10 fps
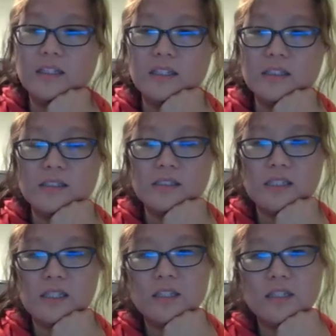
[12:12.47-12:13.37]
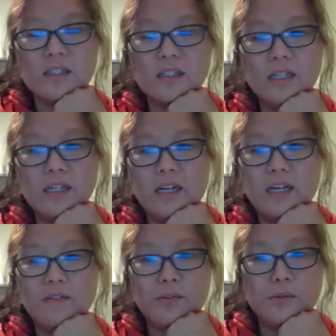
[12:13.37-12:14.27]
this is the other thing I
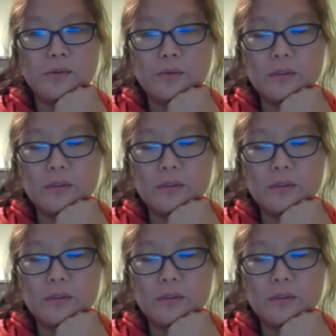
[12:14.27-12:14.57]
have to